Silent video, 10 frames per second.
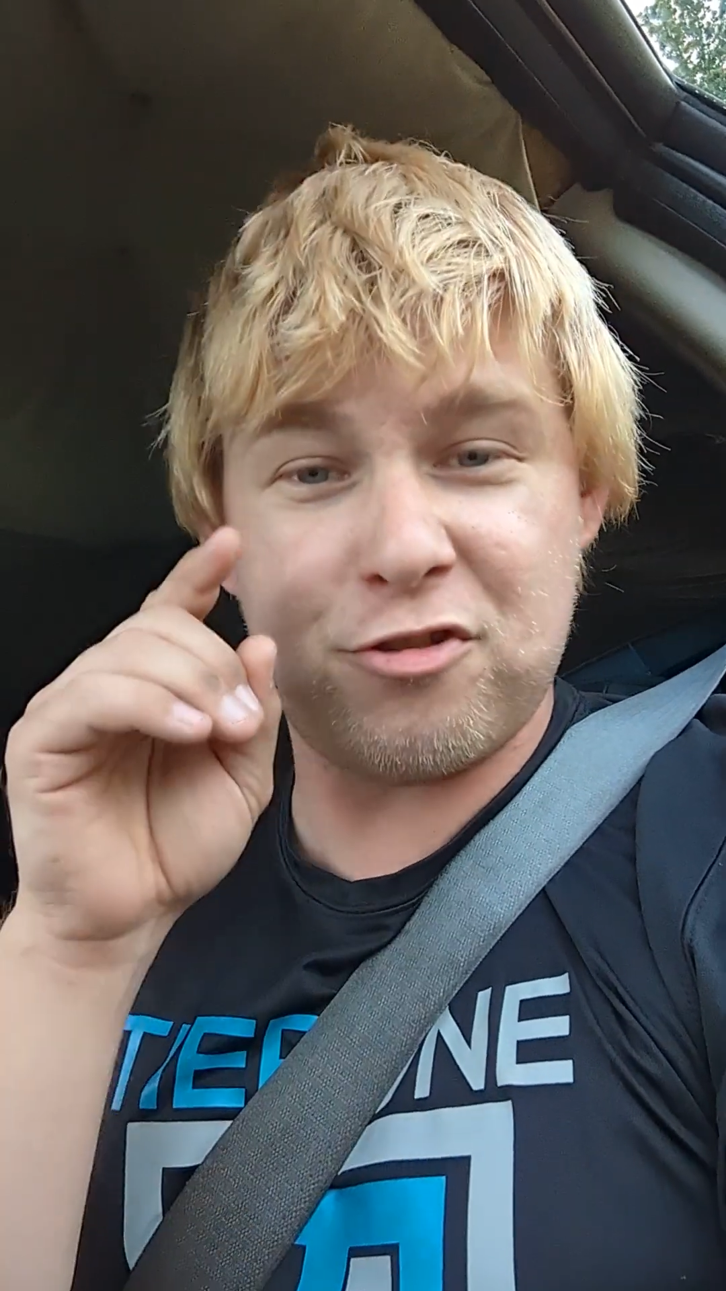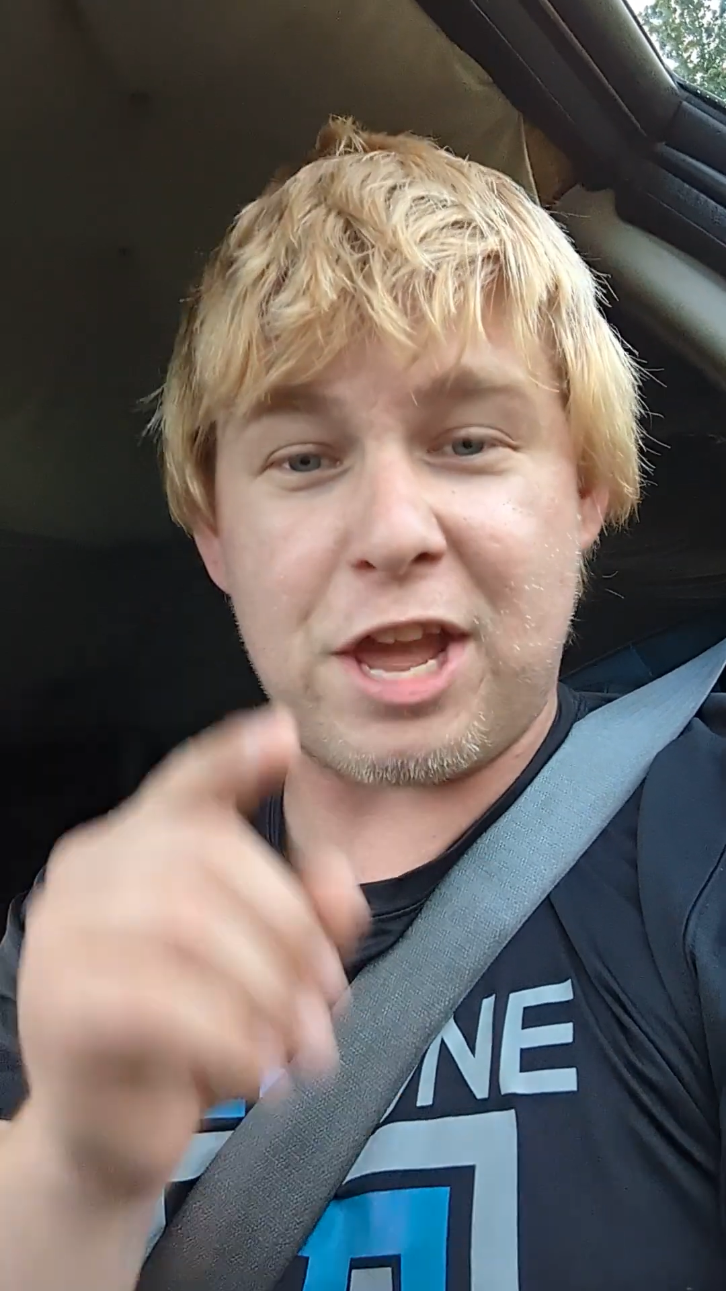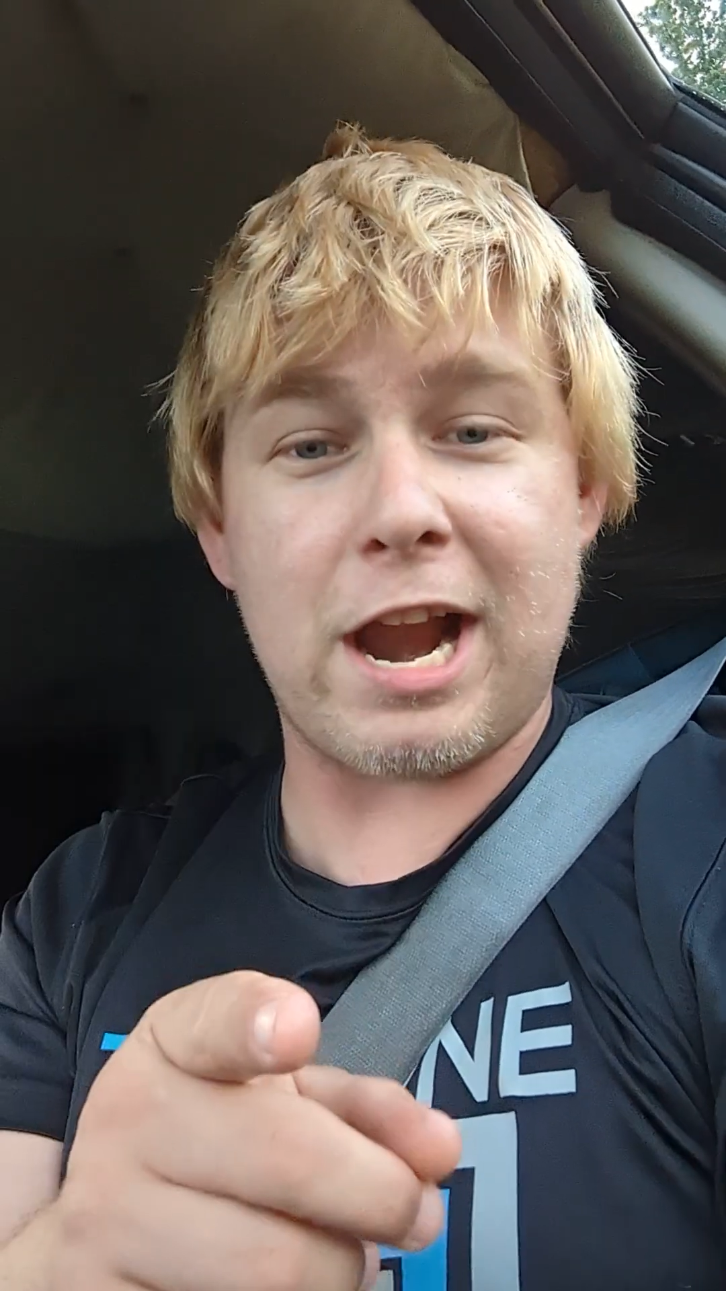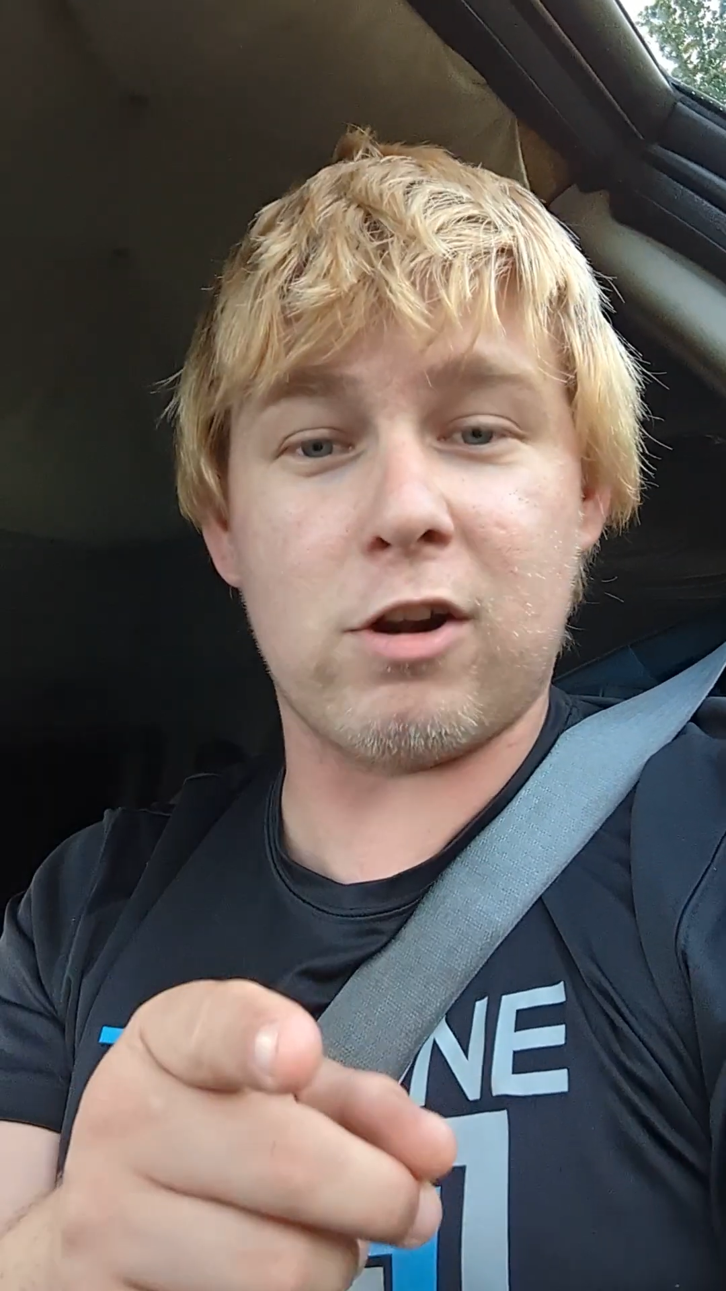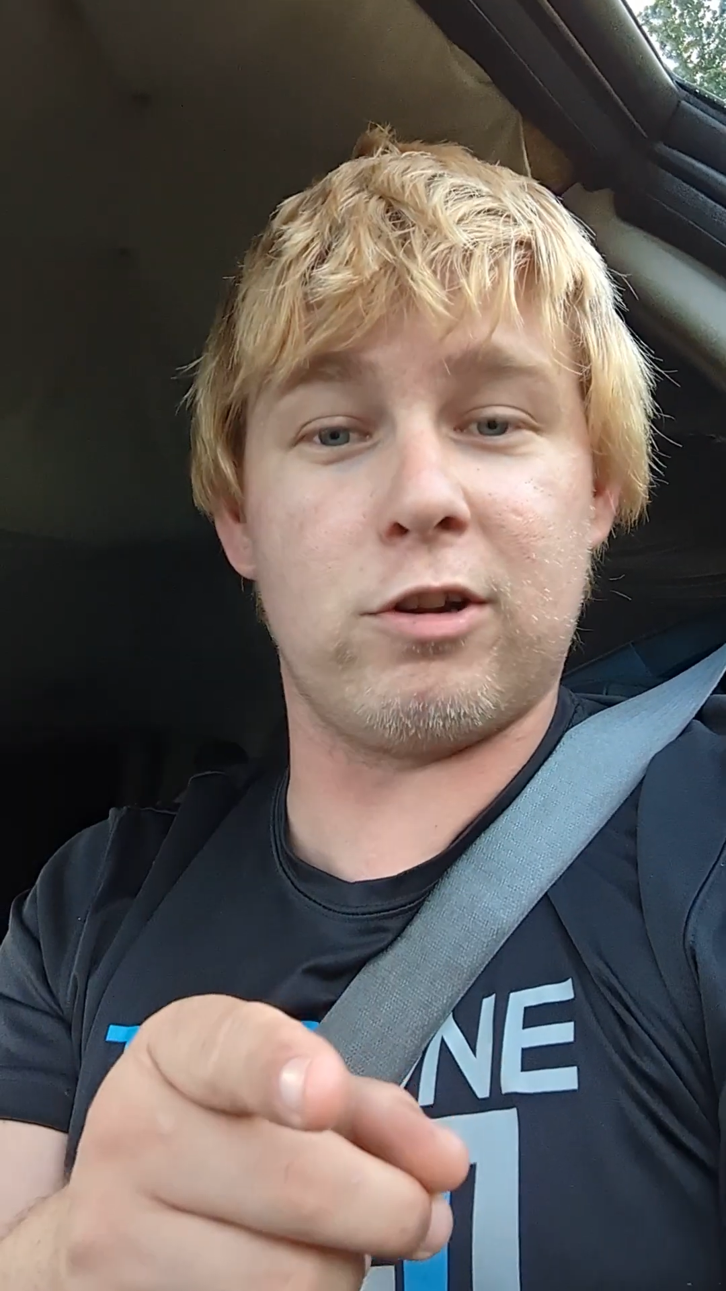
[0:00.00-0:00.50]

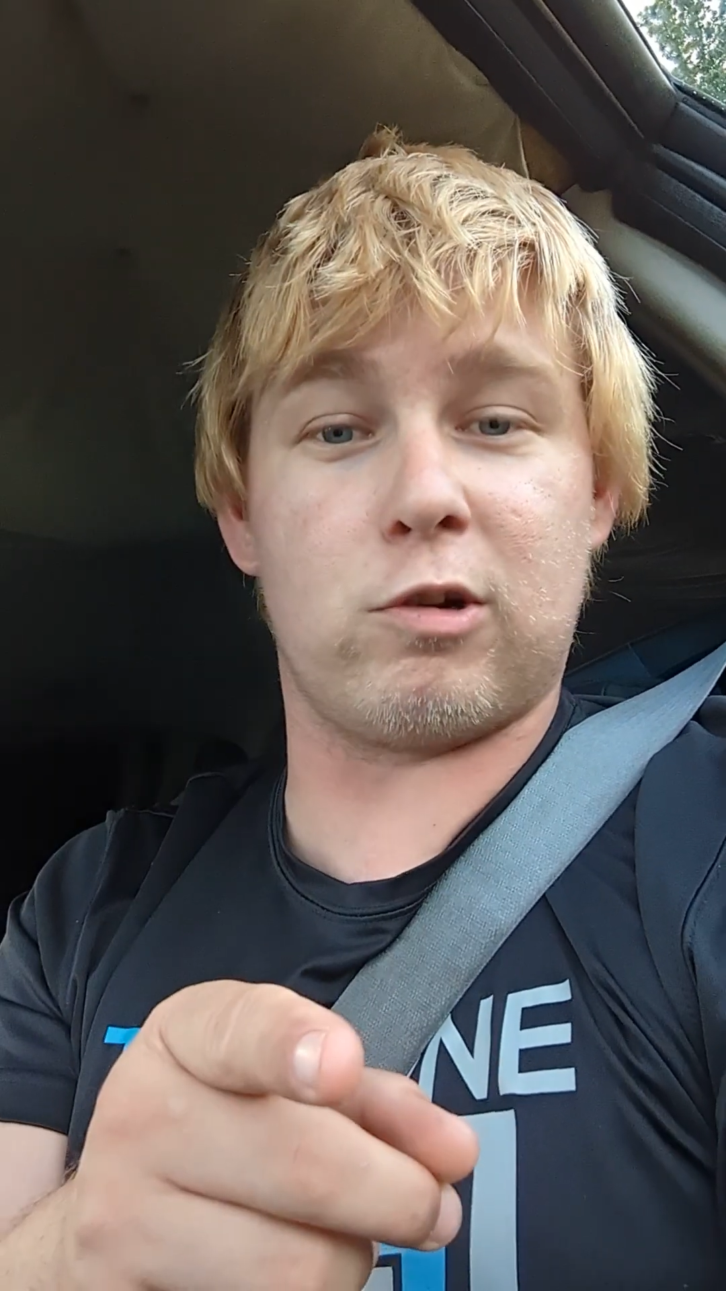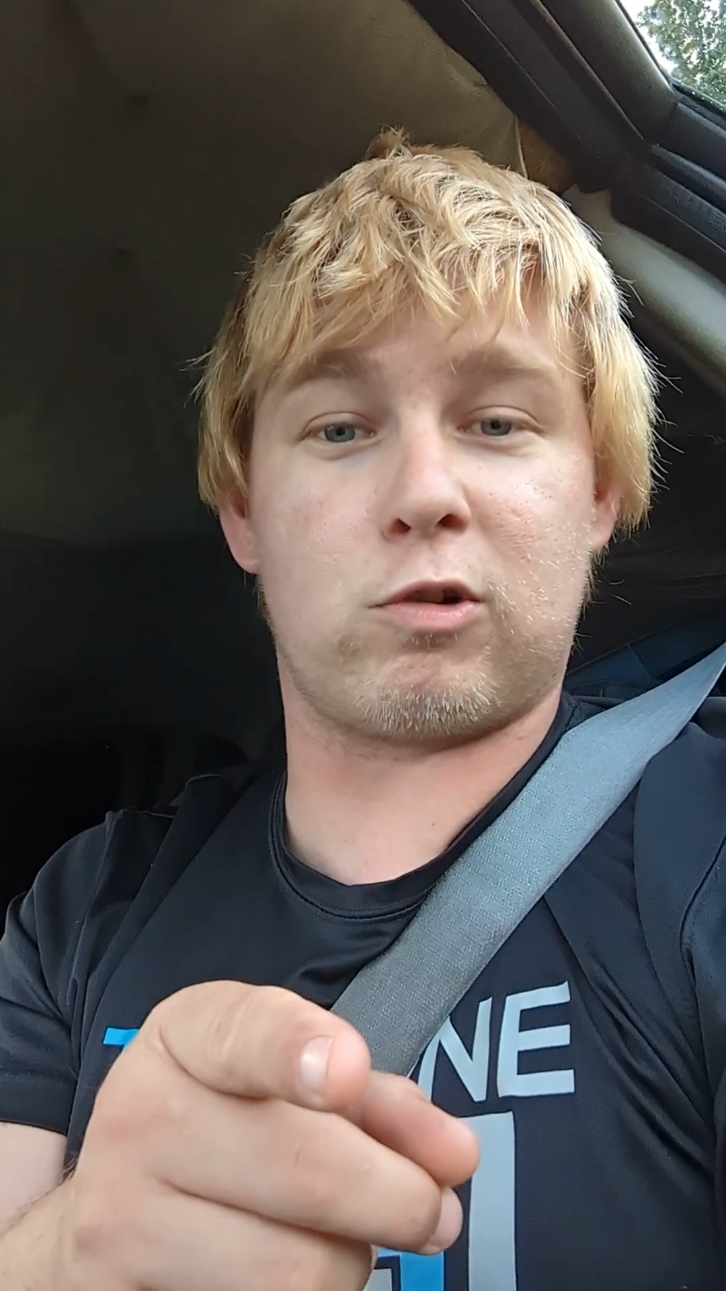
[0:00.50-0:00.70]
They're little